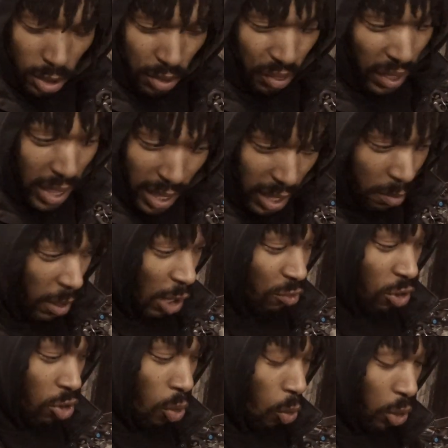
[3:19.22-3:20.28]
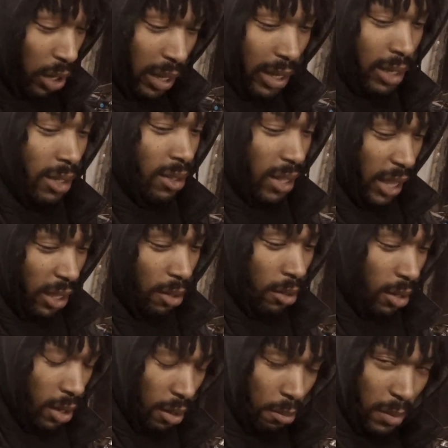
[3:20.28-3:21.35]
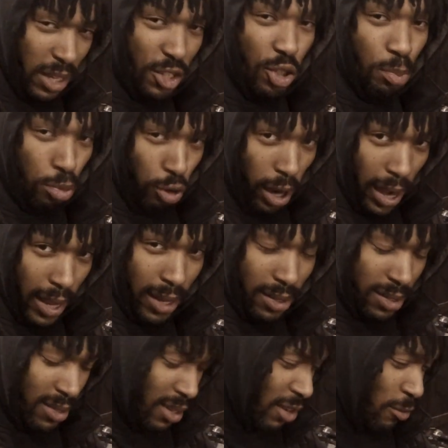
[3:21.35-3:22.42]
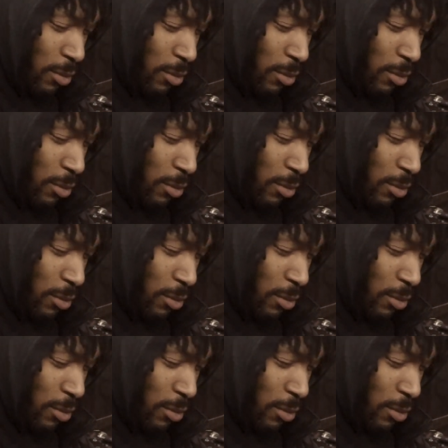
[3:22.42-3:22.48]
thinking about recording me spraying and stuff,